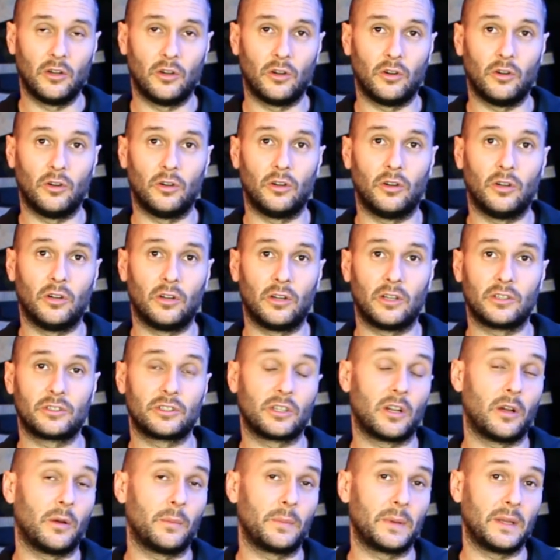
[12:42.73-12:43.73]
or a
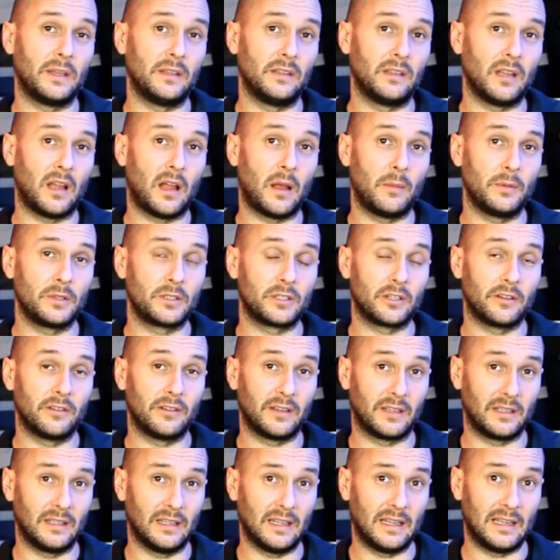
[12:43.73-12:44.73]
shop in Derbyshire
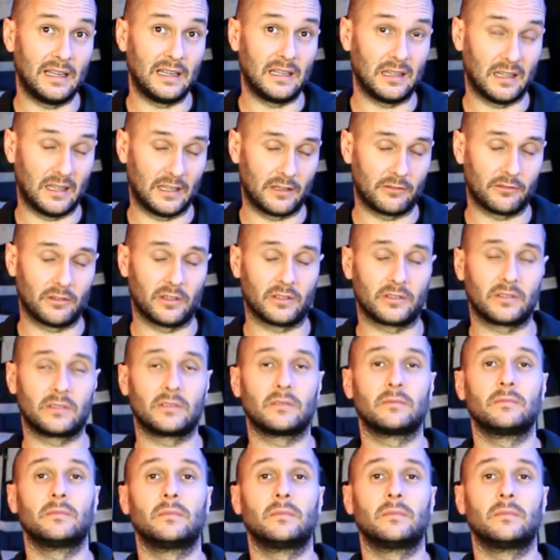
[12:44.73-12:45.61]
in Claycross.